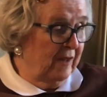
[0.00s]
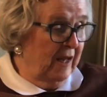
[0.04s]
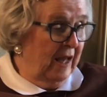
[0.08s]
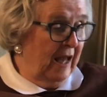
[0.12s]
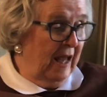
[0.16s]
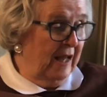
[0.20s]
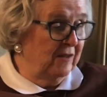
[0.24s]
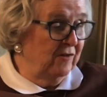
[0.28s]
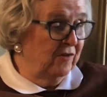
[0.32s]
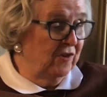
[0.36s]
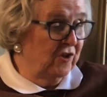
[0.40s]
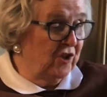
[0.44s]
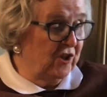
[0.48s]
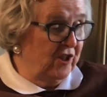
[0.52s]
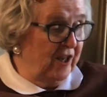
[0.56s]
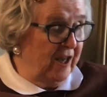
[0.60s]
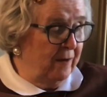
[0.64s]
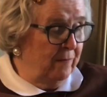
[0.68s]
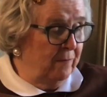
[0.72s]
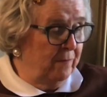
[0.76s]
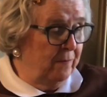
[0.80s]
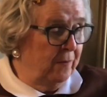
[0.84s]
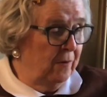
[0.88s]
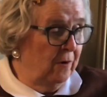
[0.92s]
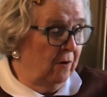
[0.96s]
And
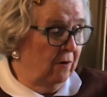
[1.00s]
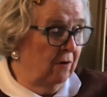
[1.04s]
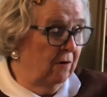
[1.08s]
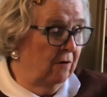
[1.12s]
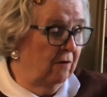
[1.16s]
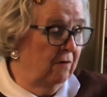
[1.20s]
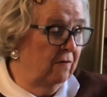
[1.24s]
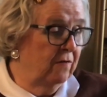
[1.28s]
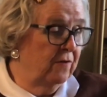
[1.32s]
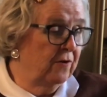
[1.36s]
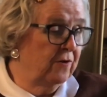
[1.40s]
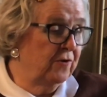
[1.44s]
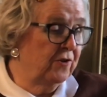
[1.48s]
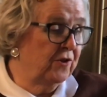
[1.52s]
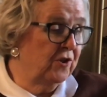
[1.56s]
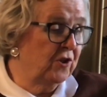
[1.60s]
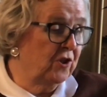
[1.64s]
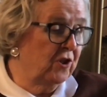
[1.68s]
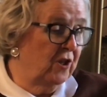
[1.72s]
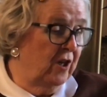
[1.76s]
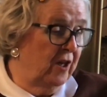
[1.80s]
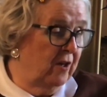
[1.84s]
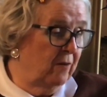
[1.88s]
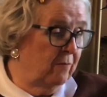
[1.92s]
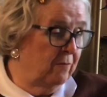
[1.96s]
step over
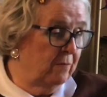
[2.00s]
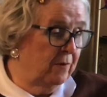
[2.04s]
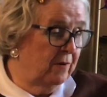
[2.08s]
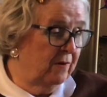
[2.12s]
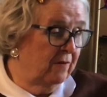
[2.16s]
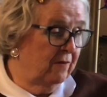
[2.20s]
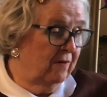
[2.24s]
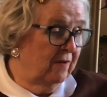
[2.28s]
step,